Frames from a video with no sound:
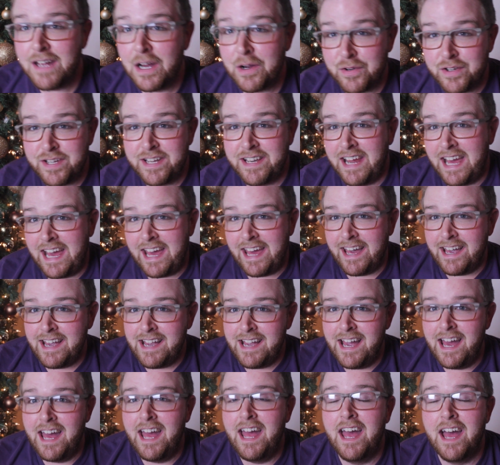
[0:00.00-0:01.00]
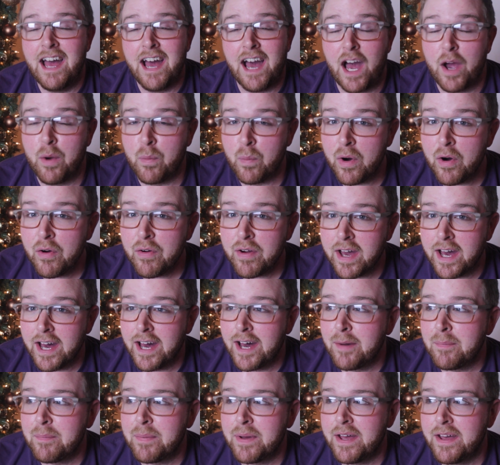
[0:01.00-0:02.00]
So today I woke
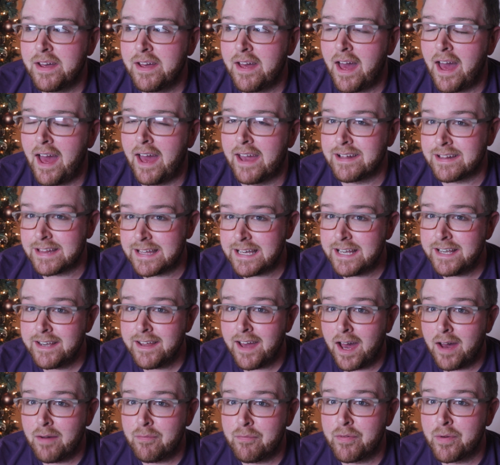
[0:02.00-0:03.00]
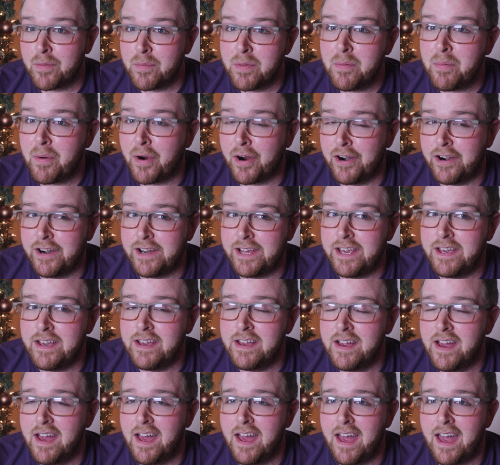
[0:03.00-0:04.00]
up, I cleaned up from the
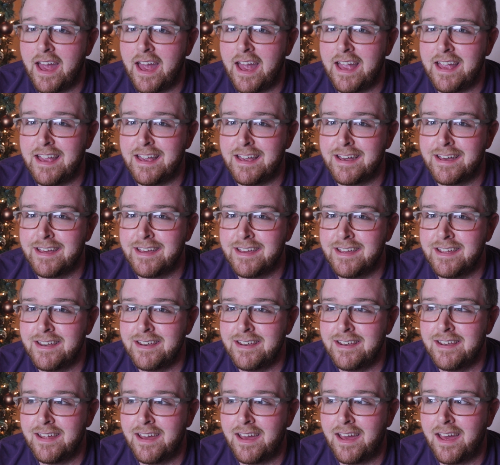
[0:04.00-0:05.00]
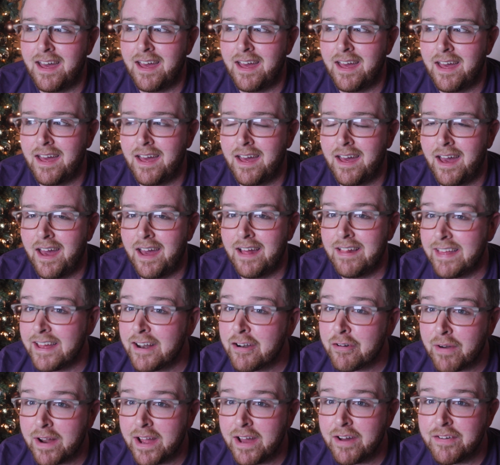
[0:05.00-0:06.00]
party and I
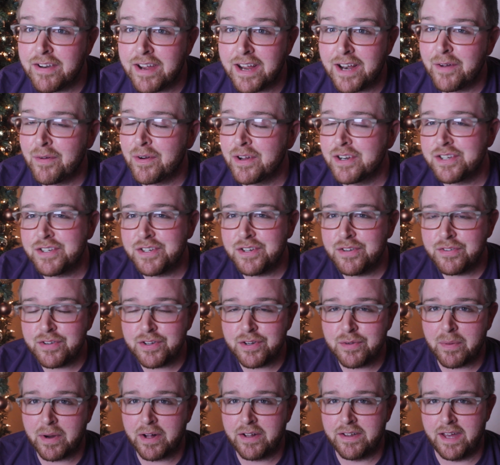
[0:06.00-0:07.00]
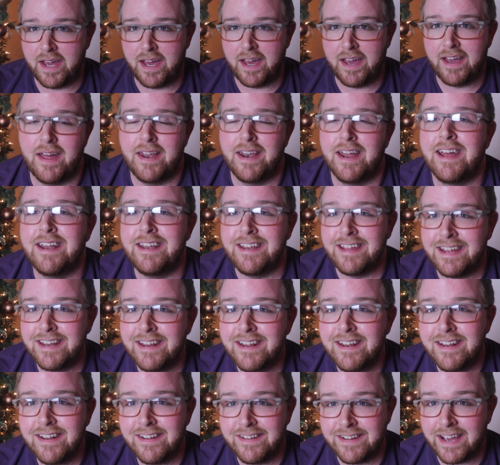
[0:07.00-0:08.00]
laid around and I watched YouTube all day and I
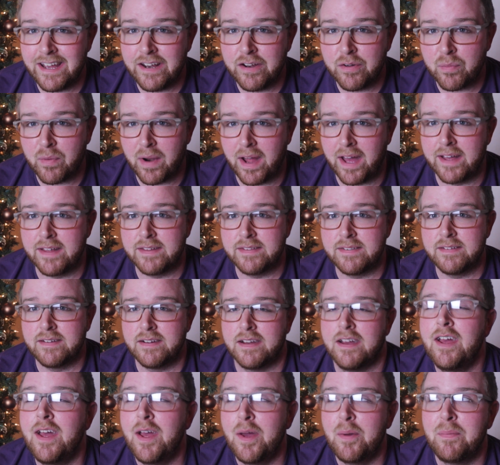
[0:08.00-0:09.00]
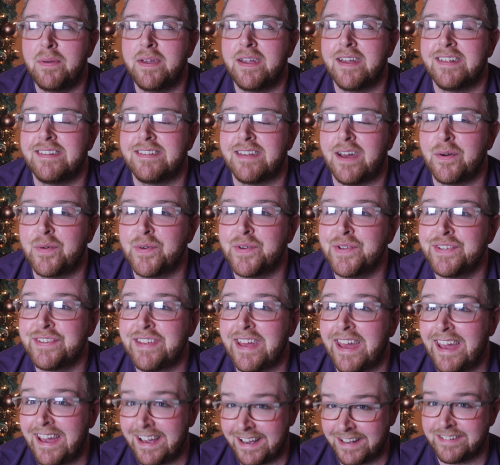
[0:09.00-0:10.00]
needed a day to rest because I was
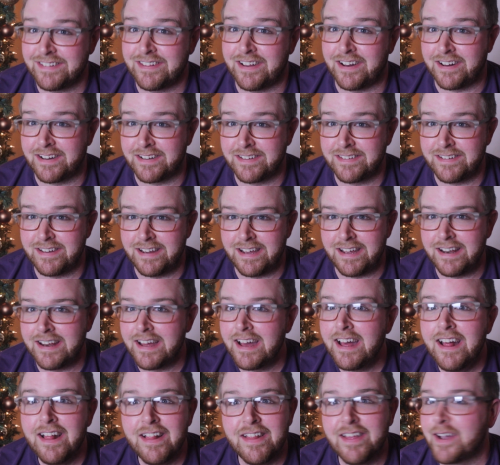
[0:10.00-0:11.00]
exhausted.